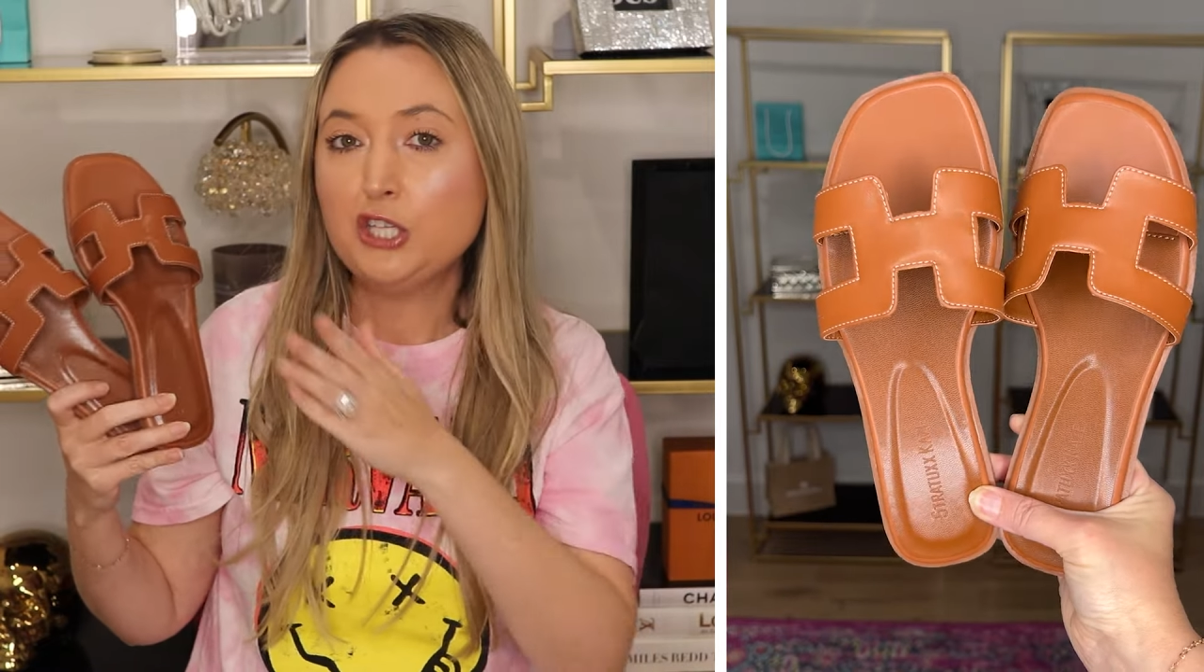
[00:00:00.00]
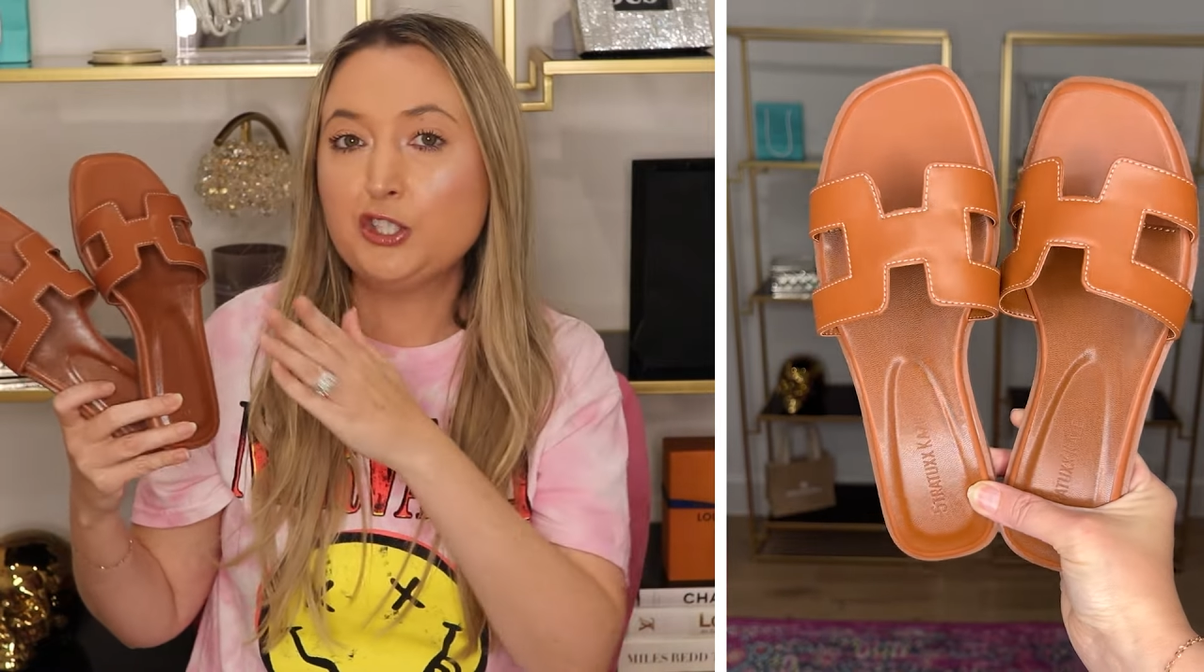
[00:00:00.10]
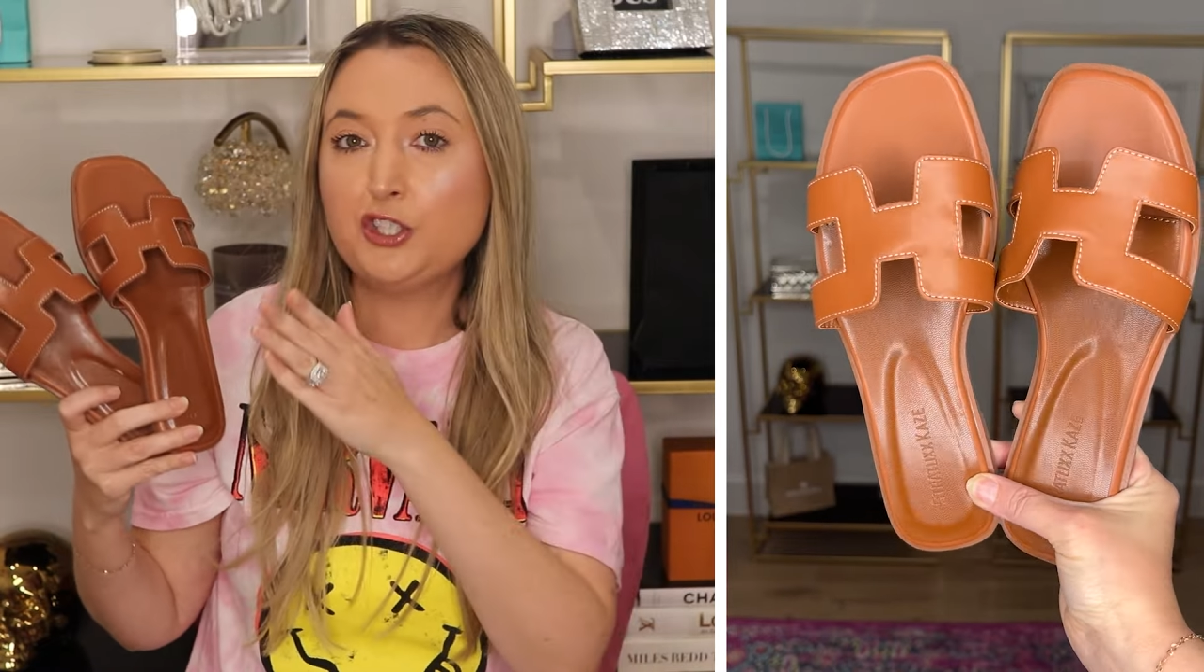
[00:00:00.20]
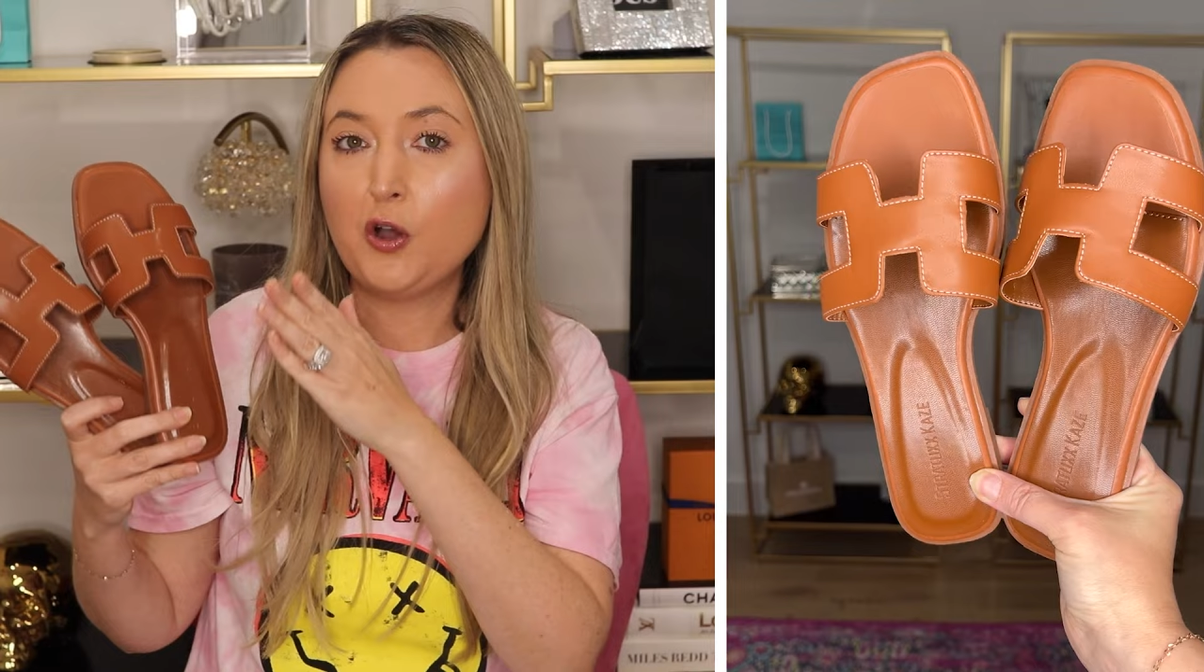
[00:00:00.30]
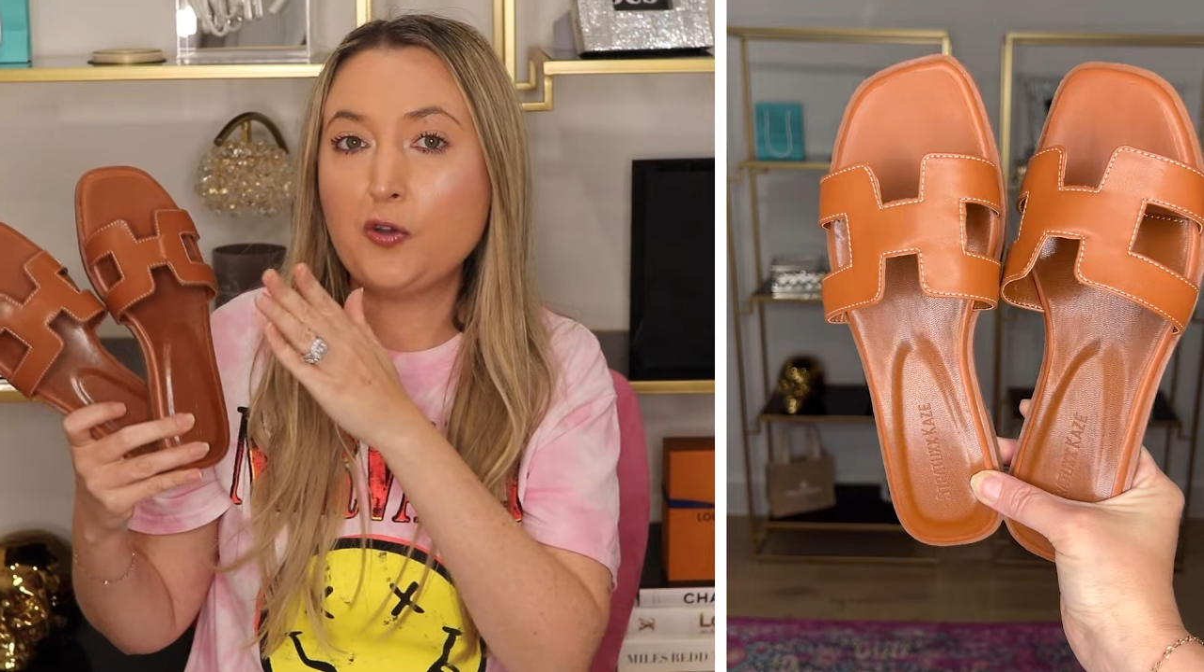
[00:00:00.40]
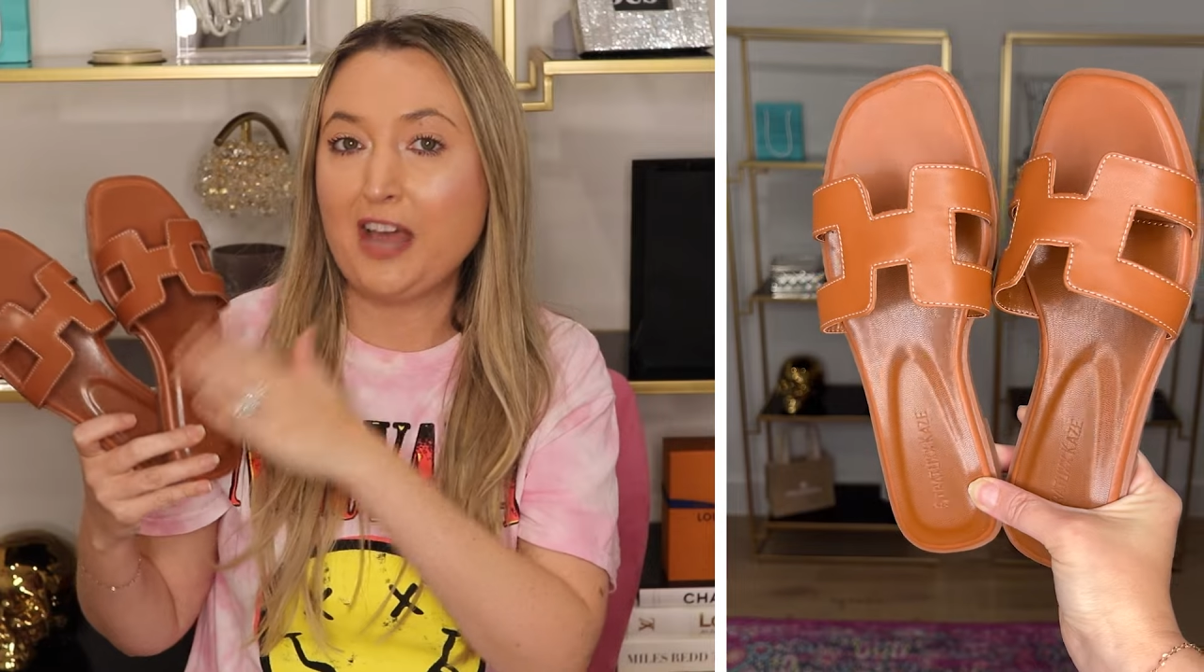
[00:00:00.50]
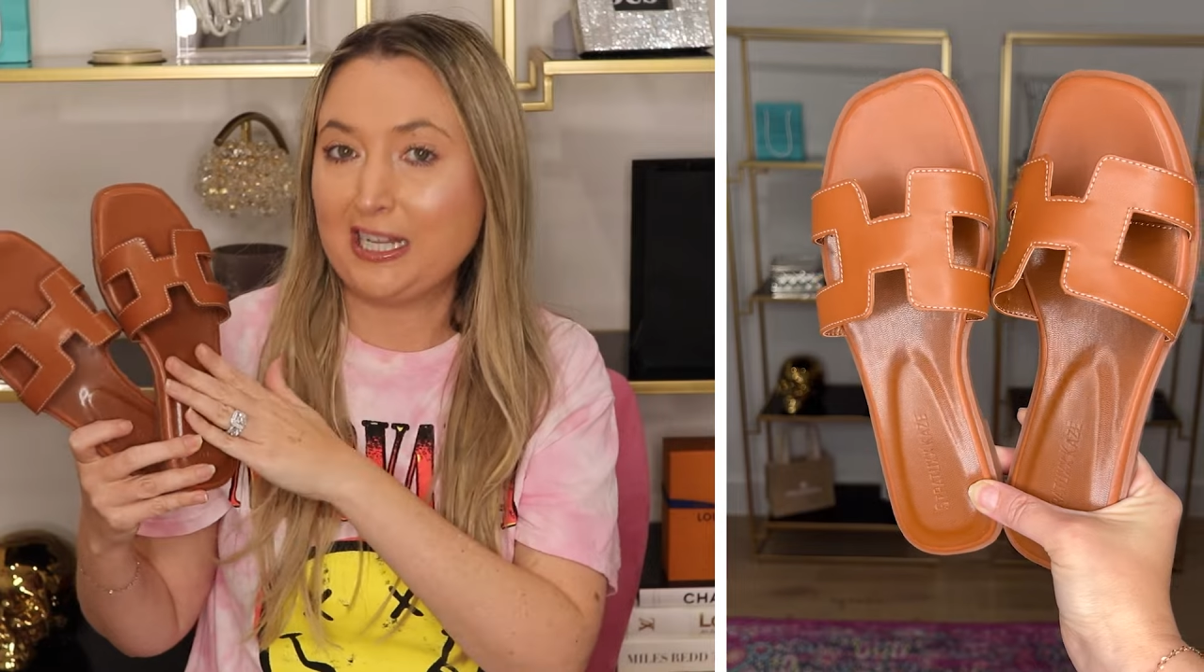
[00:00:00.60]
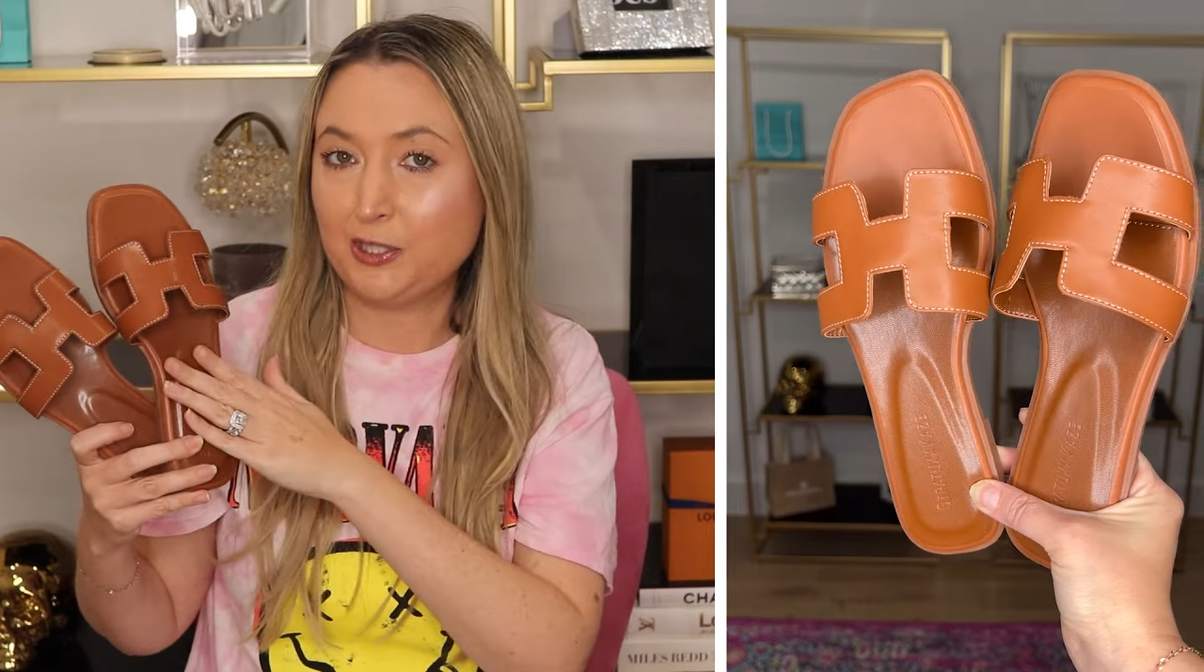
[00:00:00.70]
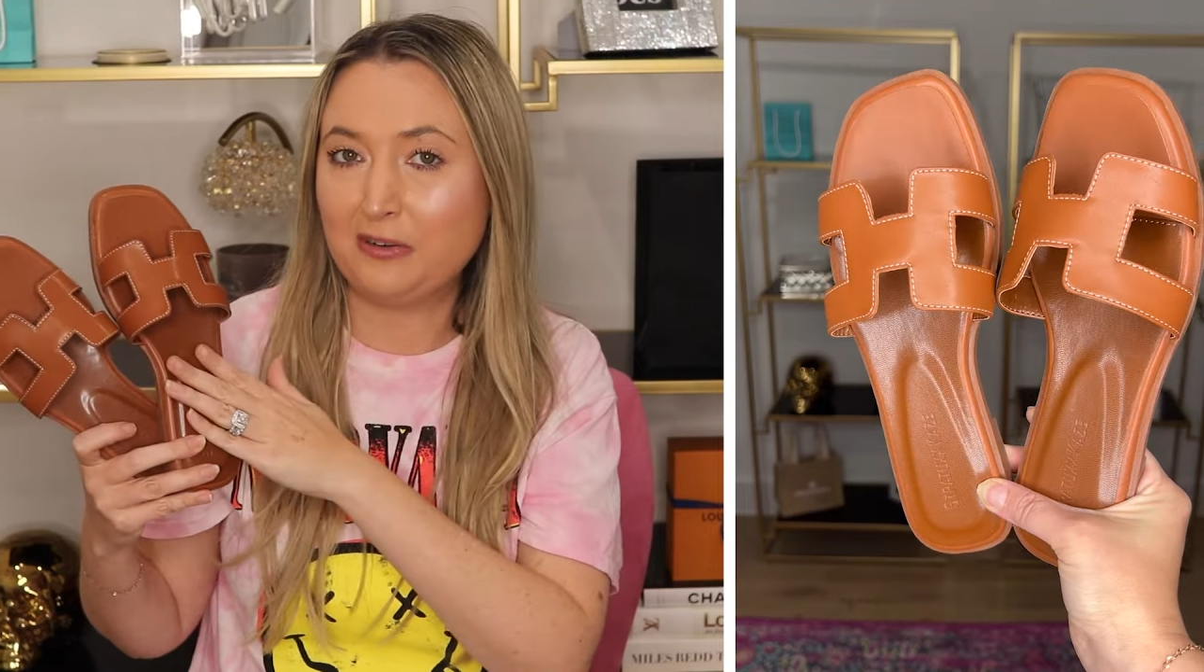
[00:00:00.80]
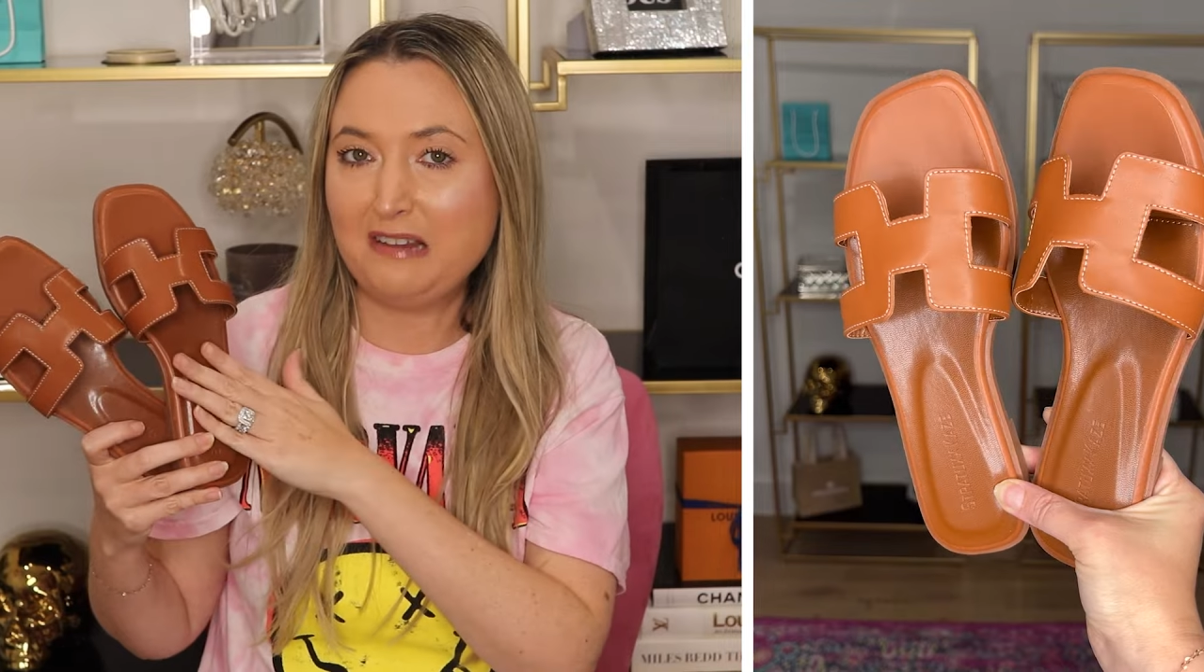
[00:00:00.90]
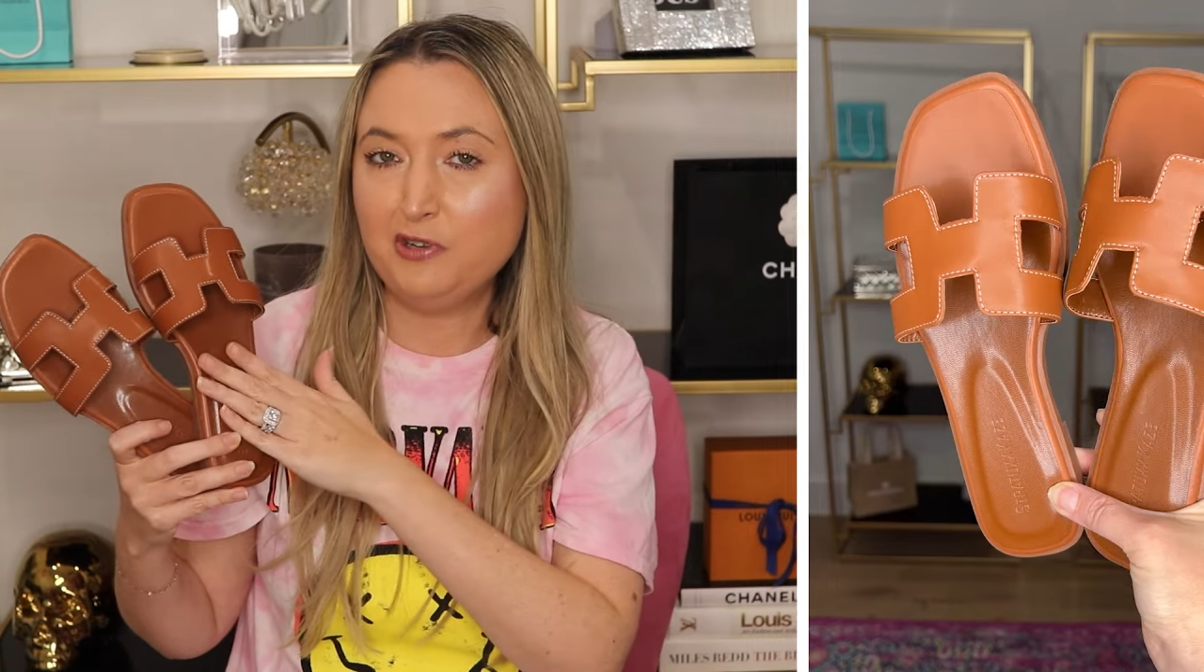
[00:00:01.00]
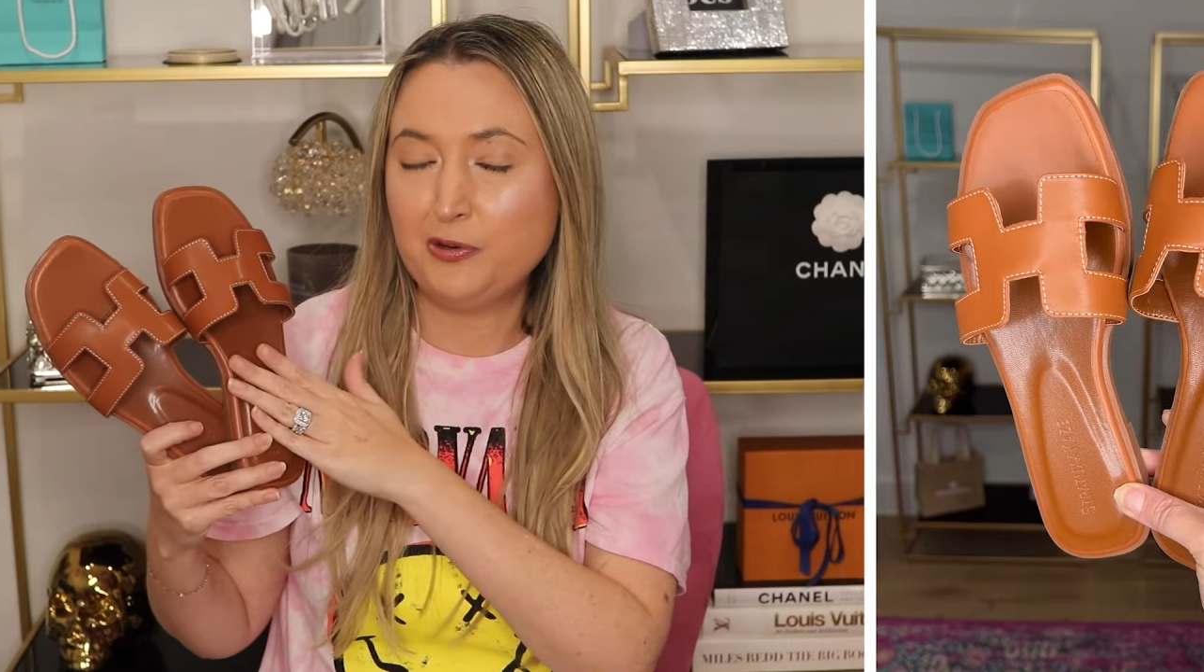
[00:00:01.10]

So that's what I'm